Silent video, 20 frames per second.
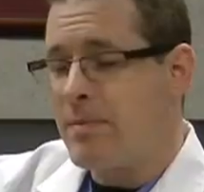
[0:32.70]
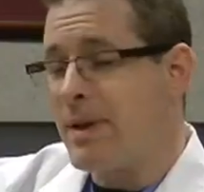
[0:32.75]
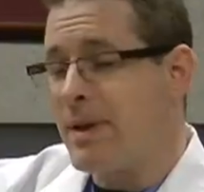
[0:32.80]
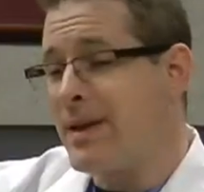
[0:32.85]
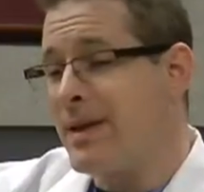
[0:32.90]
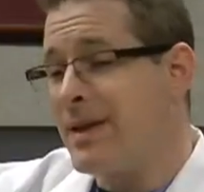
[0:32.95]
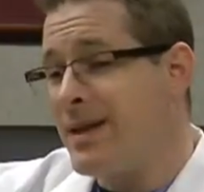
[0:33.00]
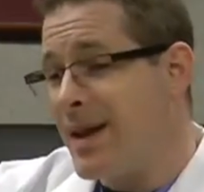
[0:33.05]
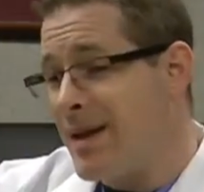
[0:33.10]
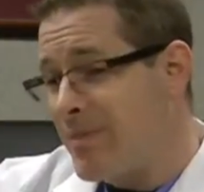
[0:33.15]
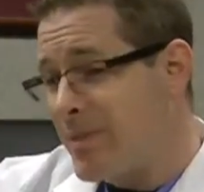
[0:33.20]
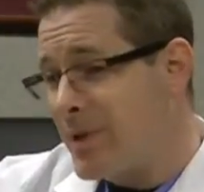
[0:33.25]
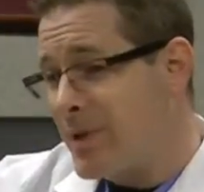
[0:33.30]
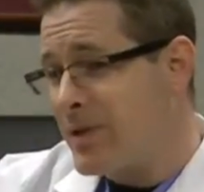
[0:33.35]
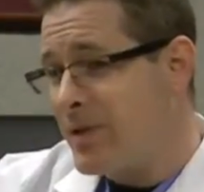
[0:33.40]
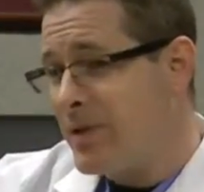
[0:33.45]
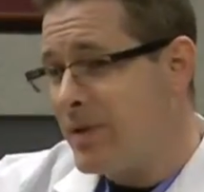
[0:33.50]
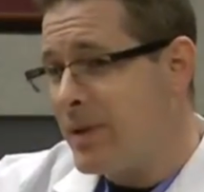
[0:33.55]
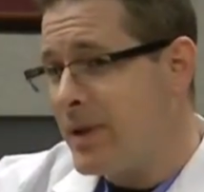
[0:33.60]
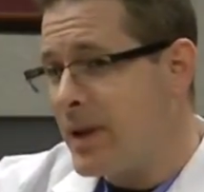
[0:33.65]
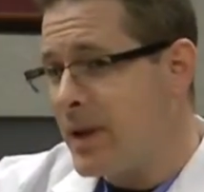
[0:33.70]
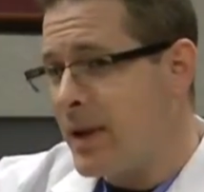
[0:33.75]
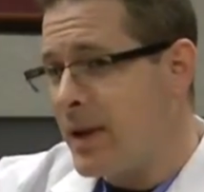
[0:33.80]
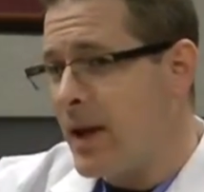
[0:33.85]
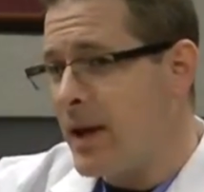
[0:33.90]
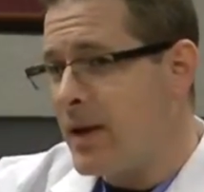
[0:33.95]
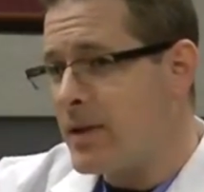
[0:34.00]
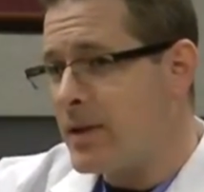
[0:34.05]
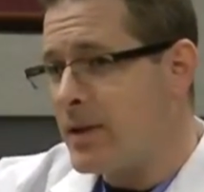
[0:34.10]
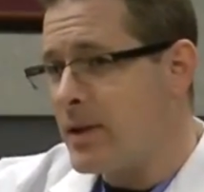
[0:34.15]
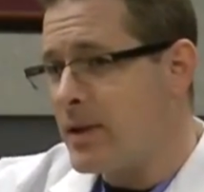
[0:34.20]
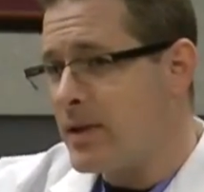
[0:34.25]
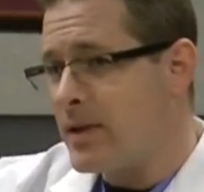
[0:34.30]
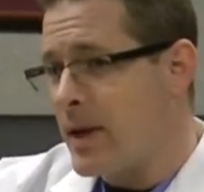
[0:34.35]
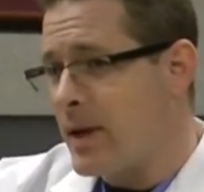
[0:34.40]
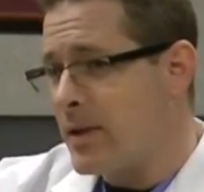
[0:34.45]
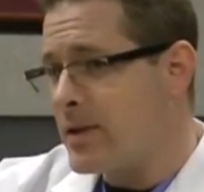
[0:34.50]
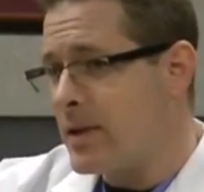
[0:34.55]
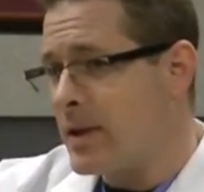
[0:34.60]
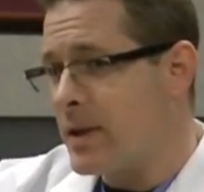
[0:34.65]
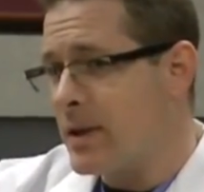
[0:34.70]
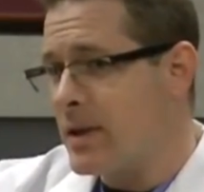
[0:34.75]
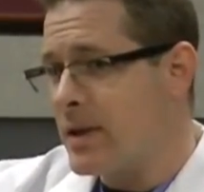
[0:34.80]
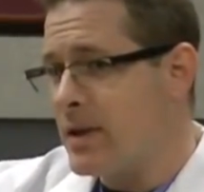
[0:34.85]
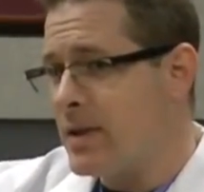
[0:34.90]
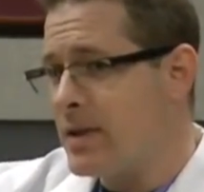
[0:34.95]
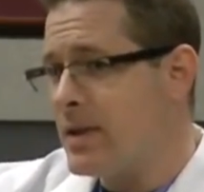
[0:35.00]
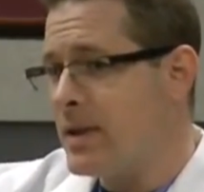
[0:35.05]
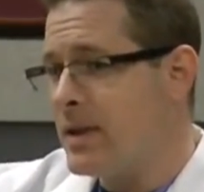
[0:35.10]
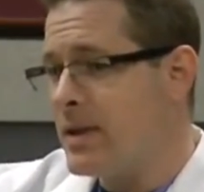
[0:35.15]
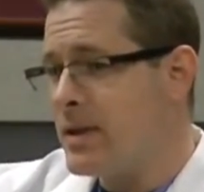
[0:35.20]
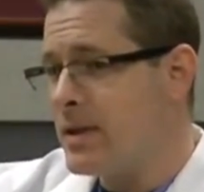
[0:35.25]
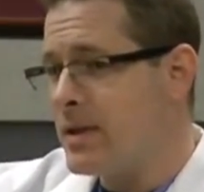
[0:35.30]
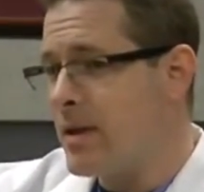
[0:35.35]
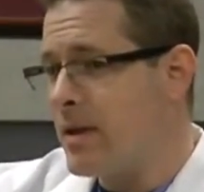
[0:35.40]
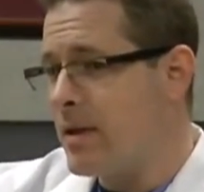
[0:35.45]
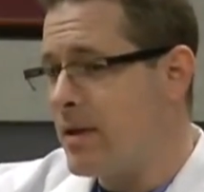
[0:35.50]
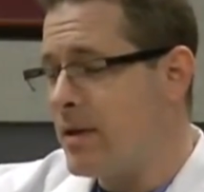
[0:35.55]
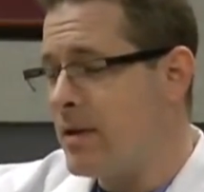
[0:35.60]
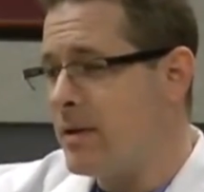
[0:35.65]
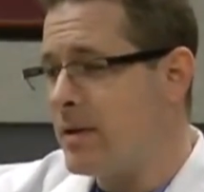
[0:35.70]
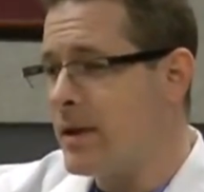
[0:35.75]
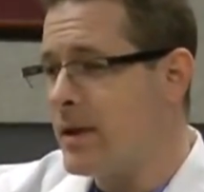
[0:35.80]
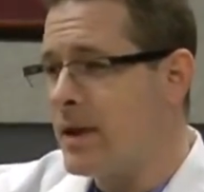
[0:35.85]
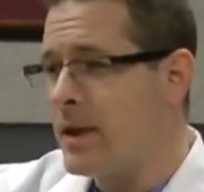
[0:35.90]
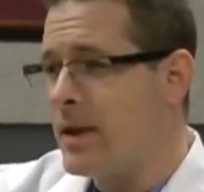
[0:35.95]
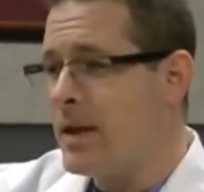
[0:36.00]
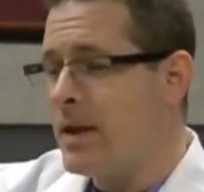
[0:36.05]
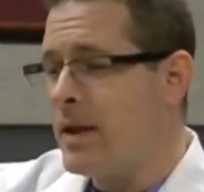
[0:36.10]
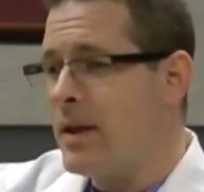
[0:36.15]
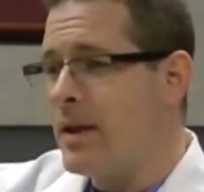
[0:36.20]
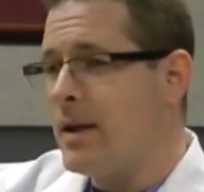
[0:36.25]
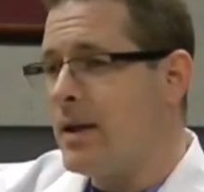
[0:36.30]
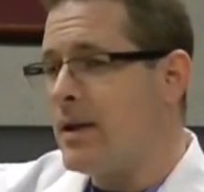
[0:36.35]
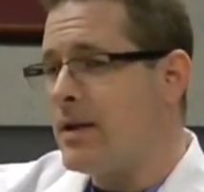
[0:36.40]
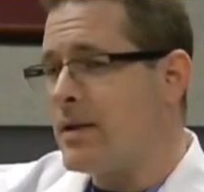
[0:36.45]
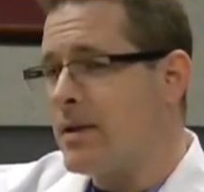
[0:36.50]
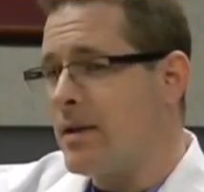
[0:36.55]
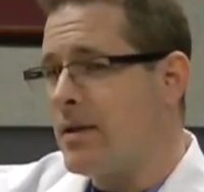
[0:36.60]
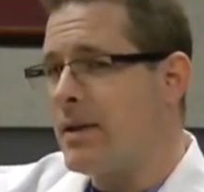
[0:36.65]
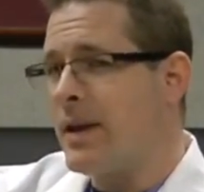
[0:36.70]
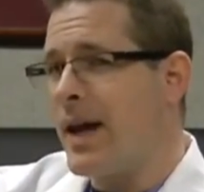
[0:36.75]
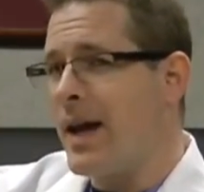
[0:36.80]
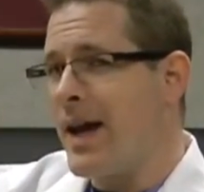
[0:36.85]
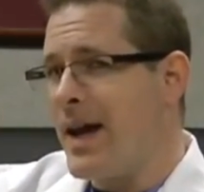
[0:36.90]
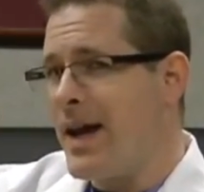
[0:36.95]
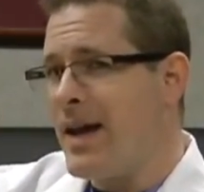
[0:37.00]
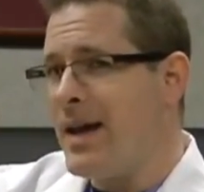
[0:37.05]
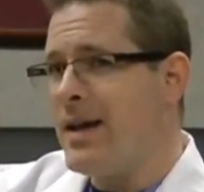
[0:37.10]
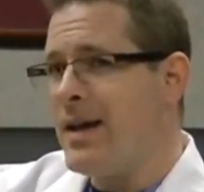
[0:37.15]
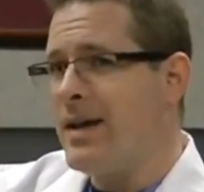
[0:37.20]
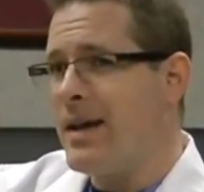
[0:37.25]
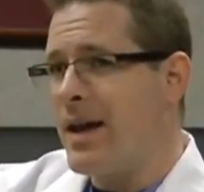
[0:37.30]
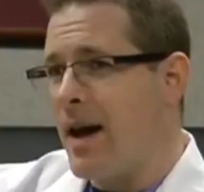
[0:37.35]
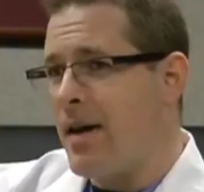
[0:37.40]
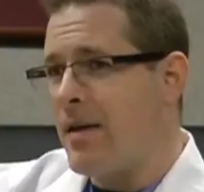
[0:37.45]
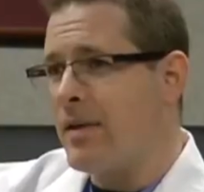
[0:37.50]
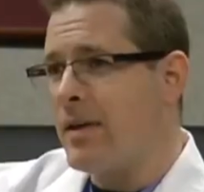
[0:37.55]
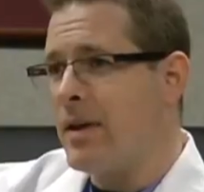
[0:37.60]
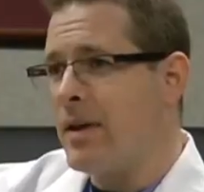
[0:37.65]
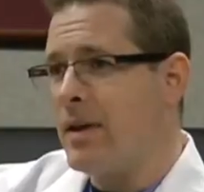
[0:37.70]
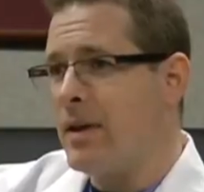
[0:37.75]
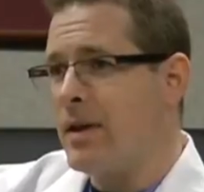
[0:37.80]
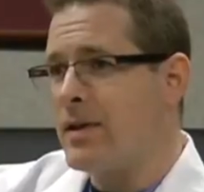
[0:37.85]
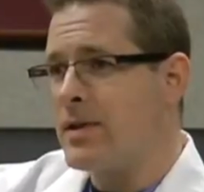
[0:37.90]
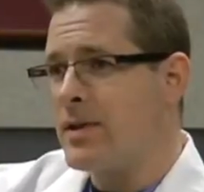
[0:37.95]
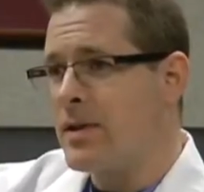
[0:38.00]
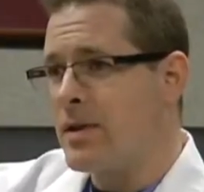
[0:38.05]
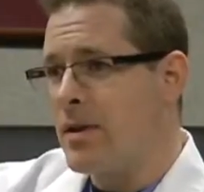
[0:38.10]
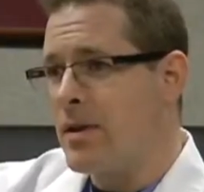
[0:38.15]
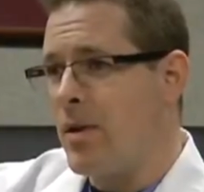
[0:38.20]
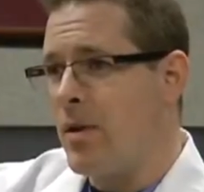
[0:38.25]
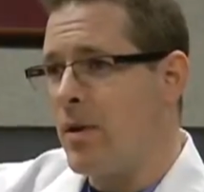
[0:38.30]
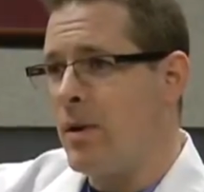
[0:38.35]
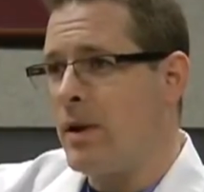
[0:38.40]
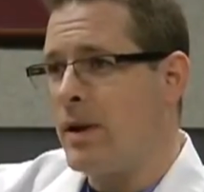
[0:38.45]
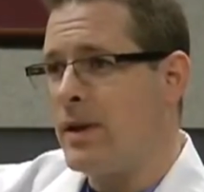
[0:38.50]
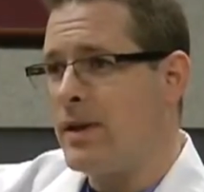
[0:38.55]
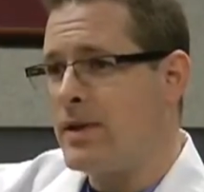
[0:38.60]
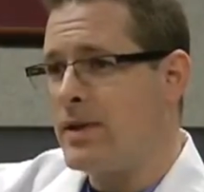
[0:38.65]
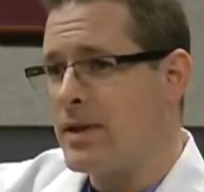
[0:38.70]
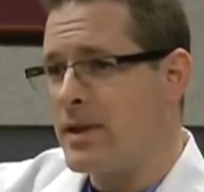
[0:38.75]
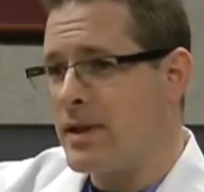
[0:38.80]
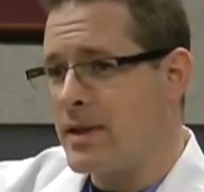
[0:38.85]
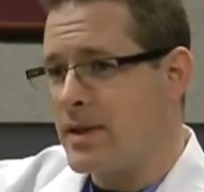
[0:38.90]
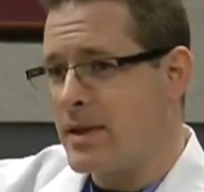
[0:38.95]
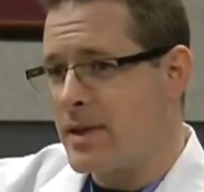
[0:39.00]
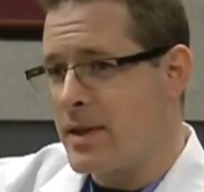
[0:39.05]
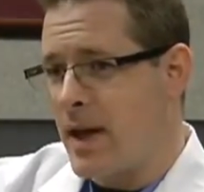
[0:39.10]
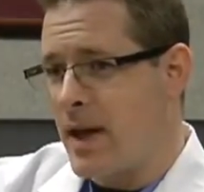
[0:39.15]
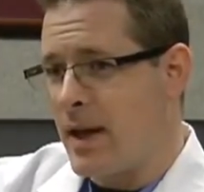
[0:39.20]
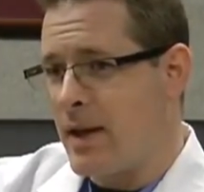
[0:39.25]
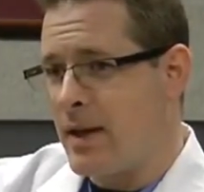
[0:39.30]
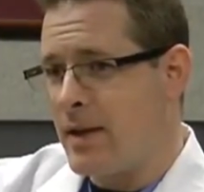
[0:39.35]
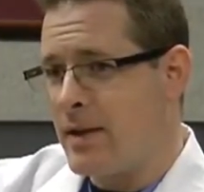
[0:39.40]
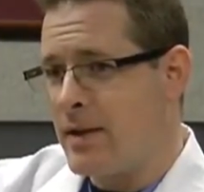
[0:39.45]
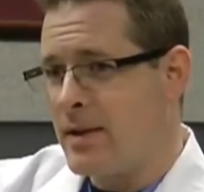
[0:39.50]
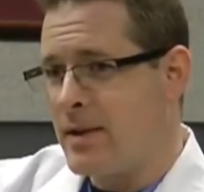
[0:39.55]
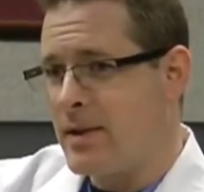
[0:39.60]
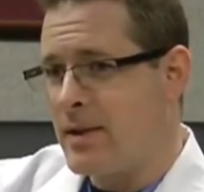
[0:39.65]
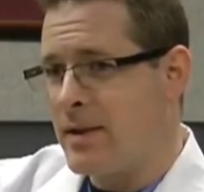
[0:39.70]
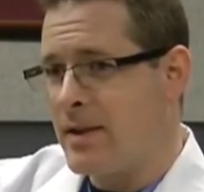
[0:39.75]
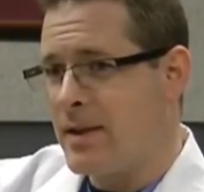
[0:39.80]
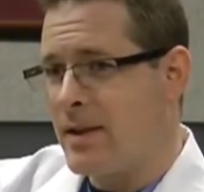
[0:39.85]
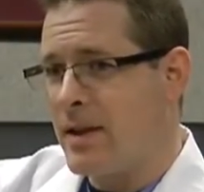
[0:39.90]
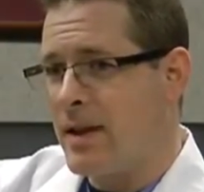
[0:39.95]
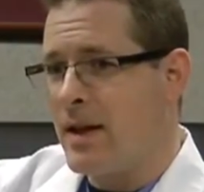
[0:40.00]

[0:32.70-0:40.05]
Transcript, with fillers: But the number two indication is actually a disease called, it's called acalculous cholecystitis.